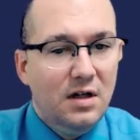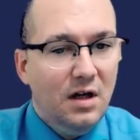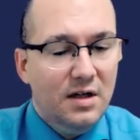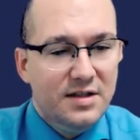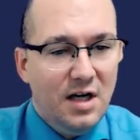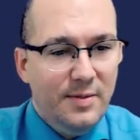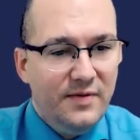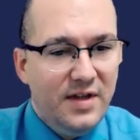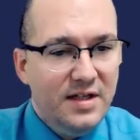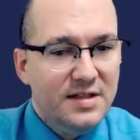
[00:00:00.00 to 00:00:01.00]
On top of
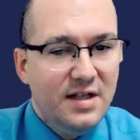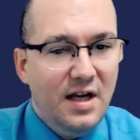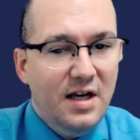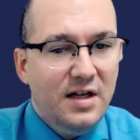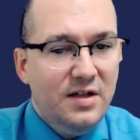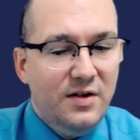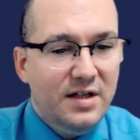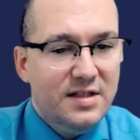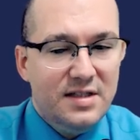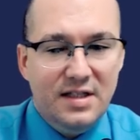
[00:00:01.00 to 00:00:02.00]
this, you
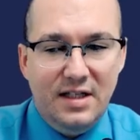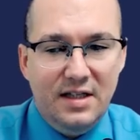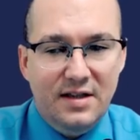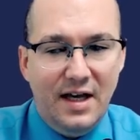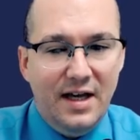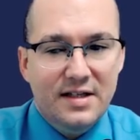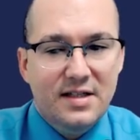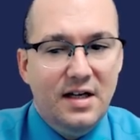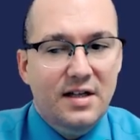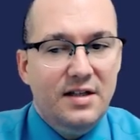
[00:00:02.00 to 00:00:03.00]
can see that
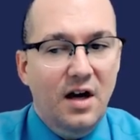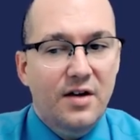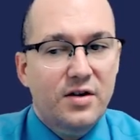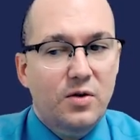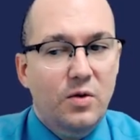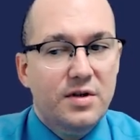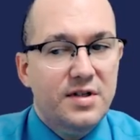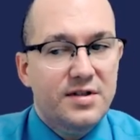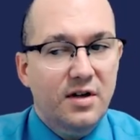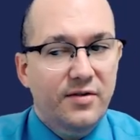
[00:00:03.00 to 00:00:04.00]
the other
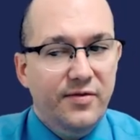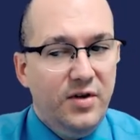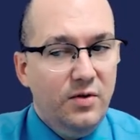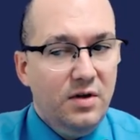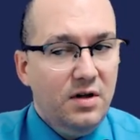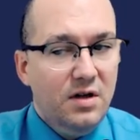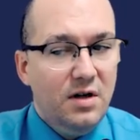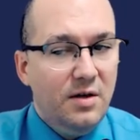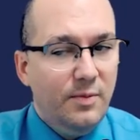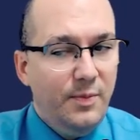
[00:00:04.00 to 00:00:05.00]
courses are fewer,
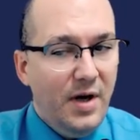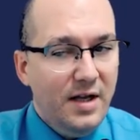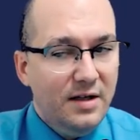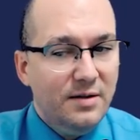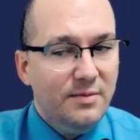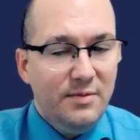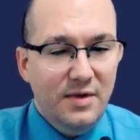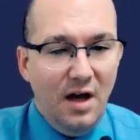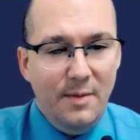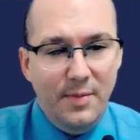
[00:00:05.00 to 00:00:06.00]
but
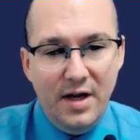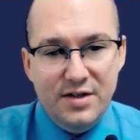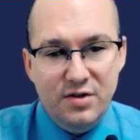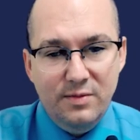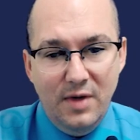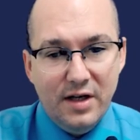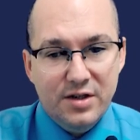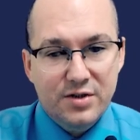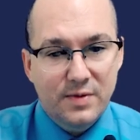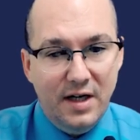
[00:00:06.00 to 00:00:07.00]
not by too
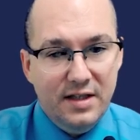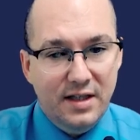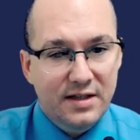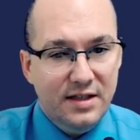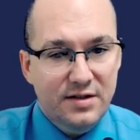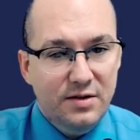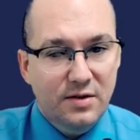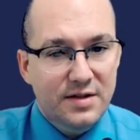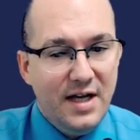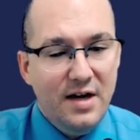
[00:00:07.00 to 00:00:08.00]
much, right? Like they do go
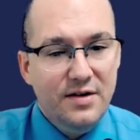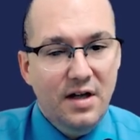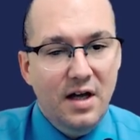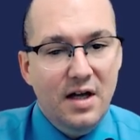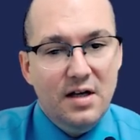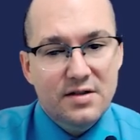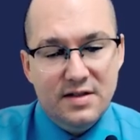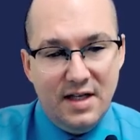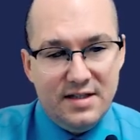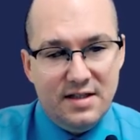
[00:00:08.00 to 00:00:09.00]
down, so
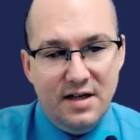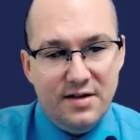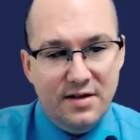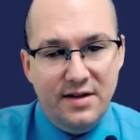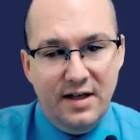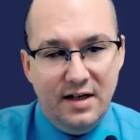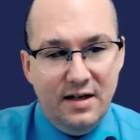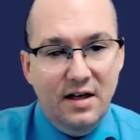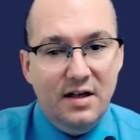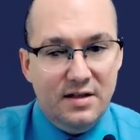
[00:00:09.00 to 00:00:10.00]
that's another thing
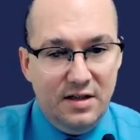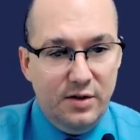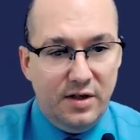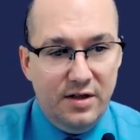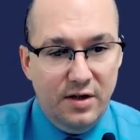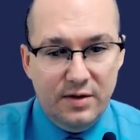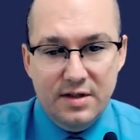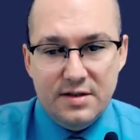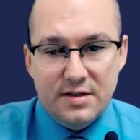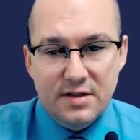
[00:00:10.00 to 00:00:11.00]
that you can
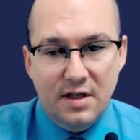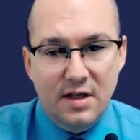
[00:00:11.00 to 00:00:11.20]
notice.